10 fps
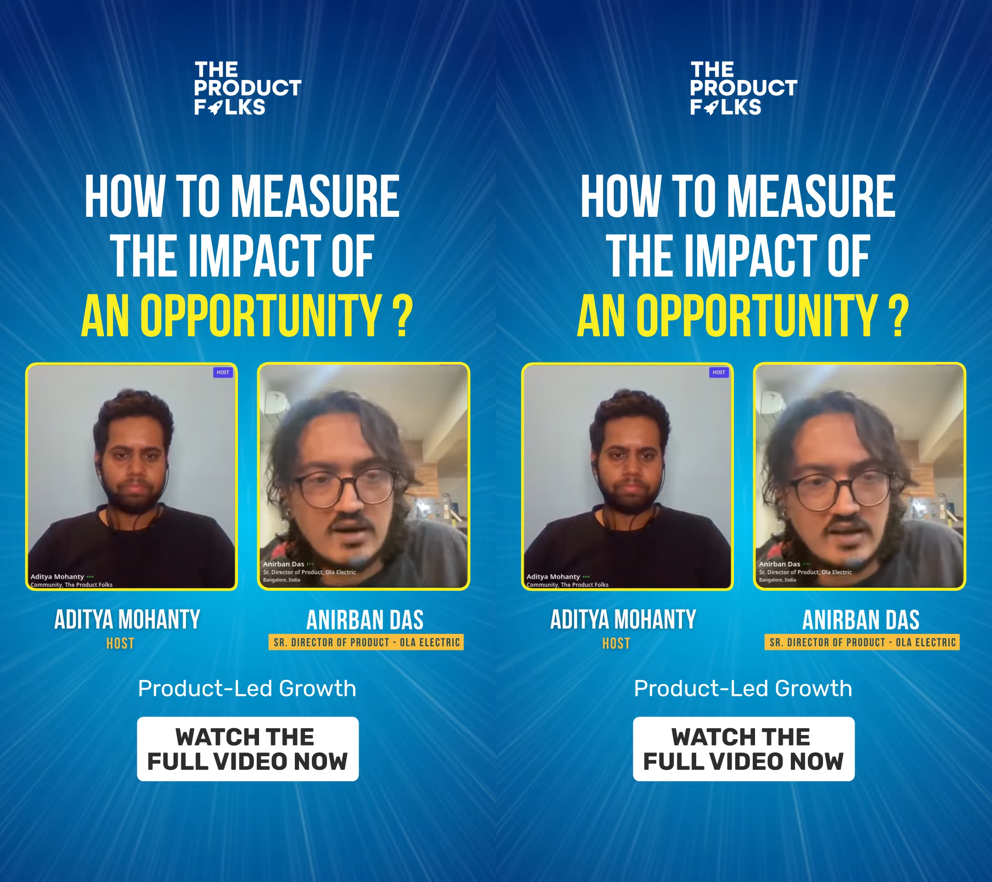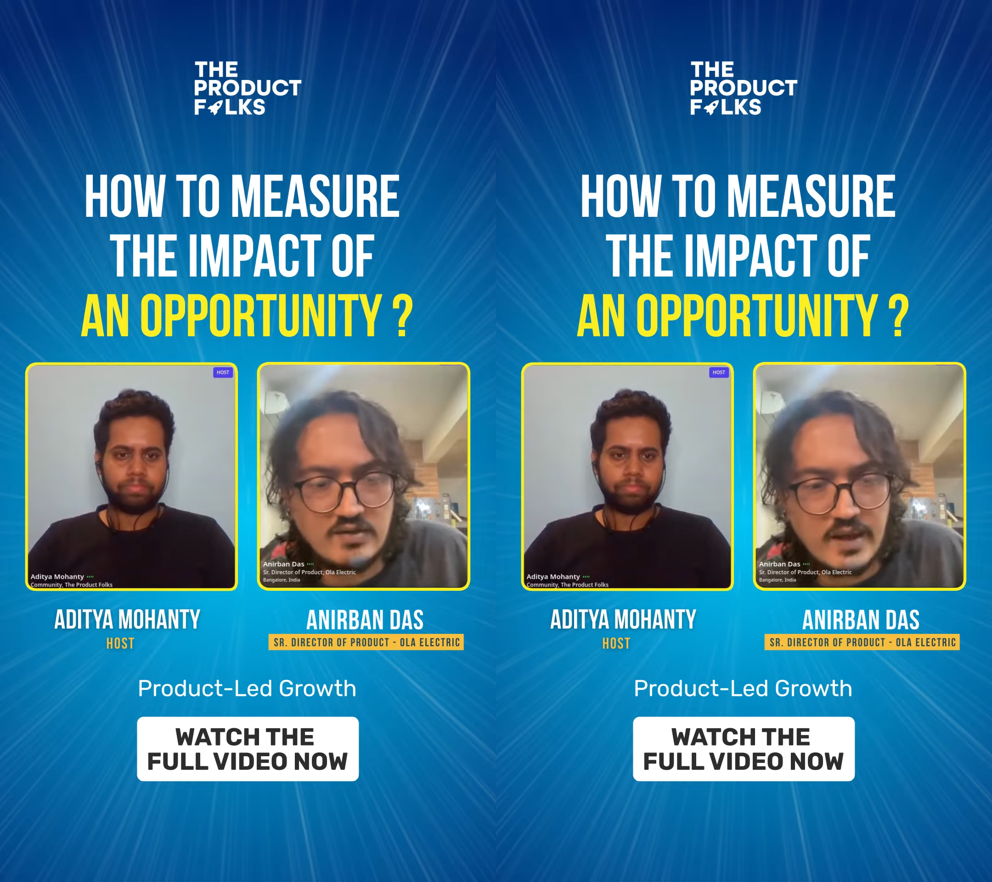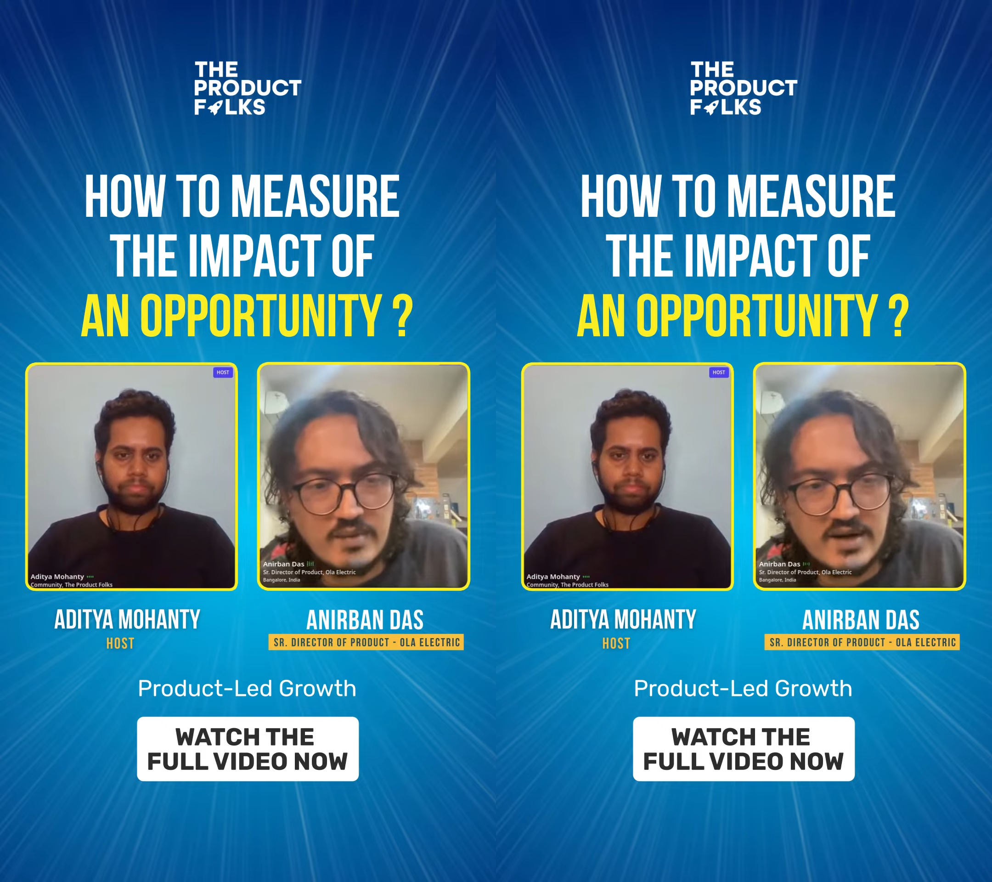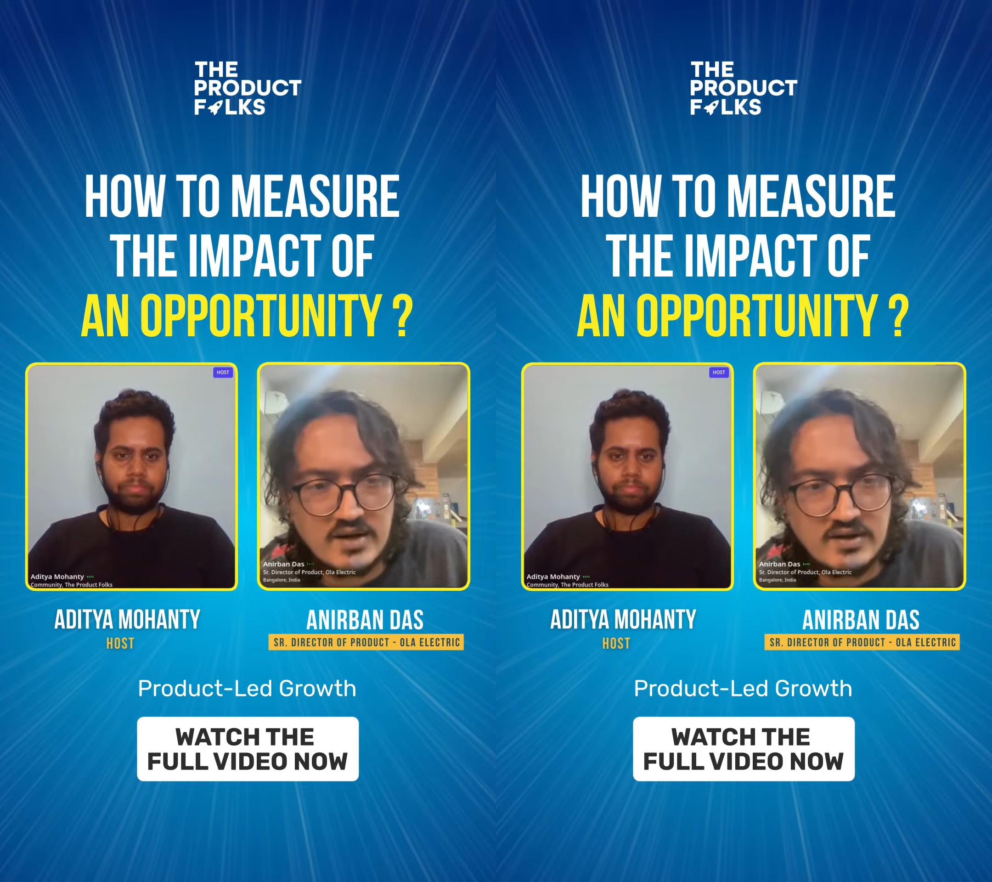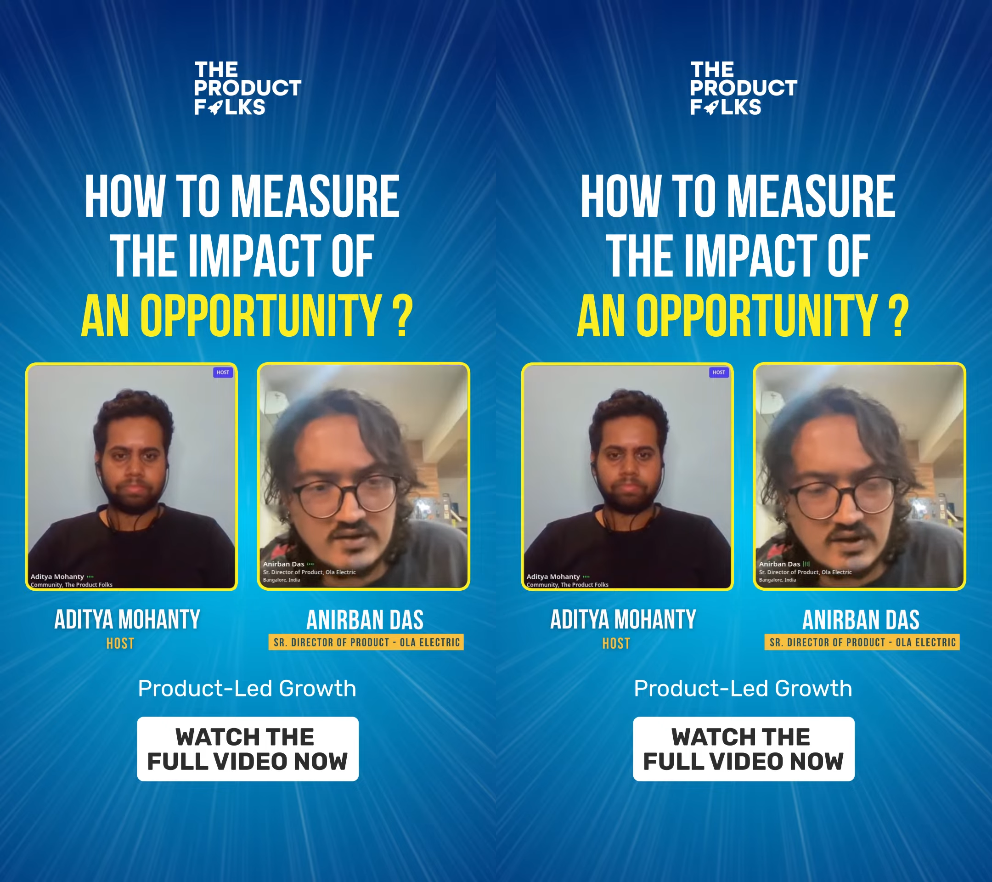parallel
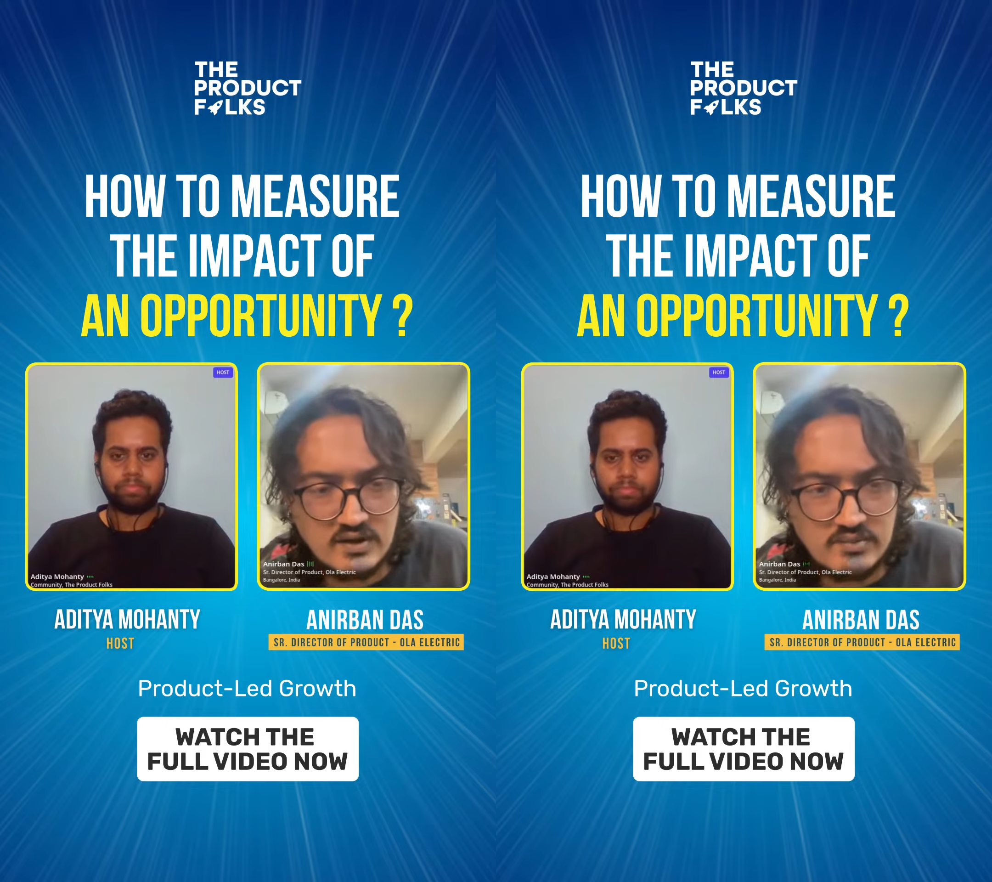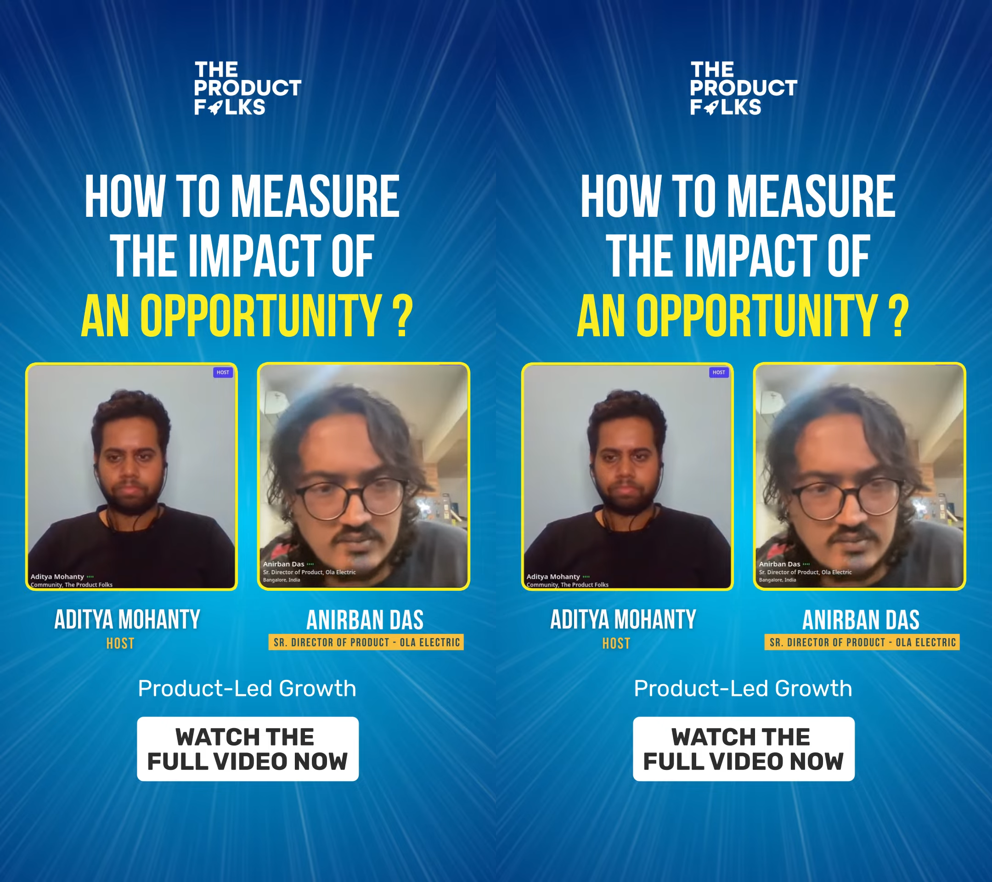experiments